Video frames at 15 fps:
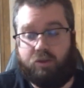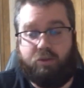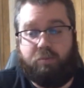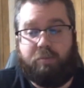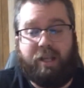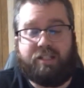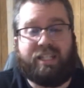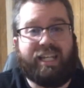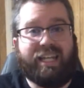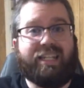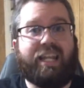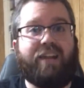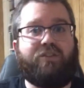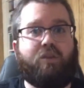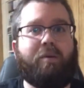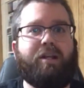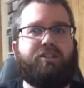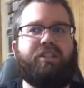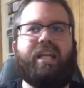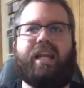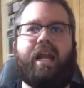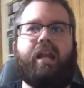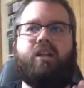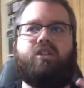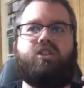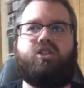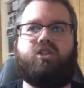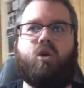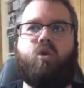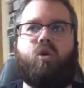basically getting the information they need. And it's
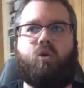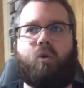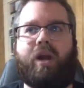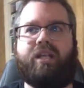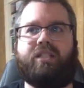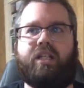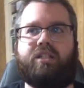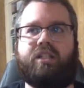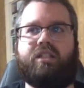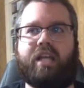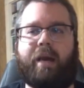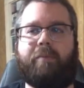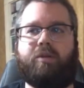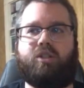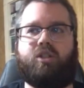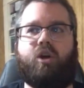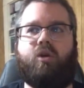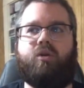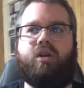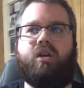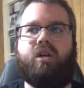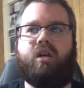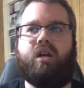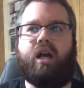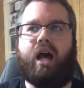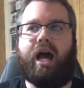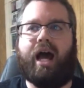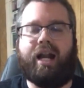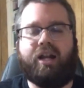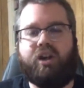so crazy because this episode,
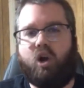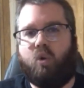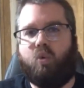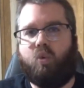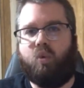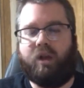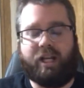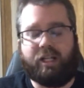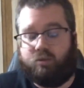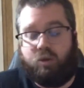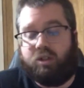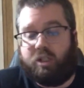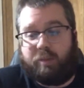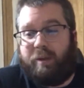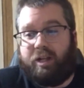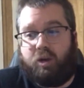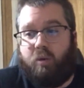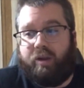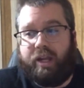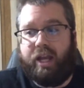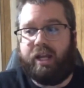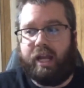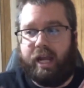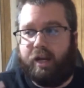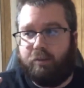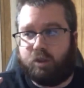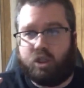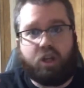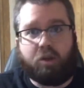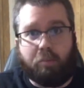I didn't know what to expect going in. And it
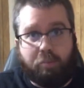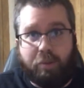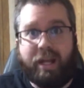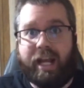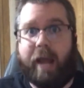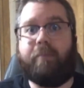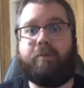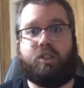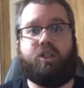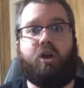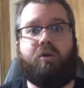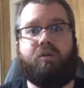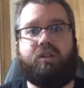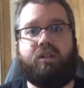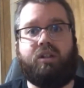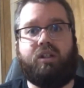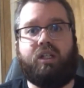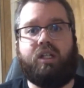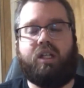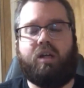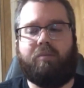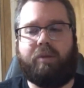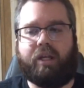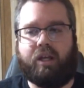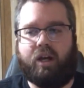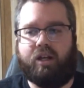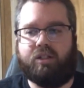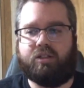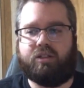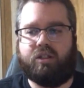was another big episode
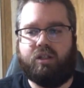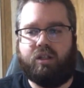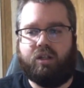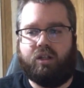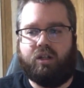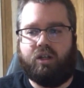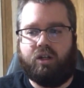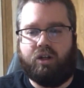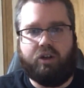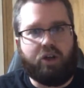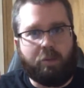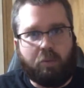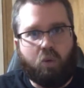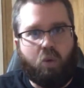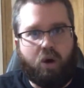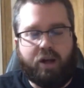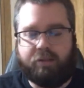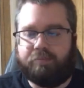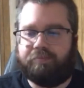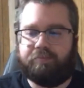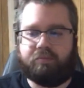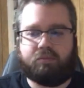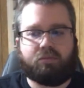because, number one,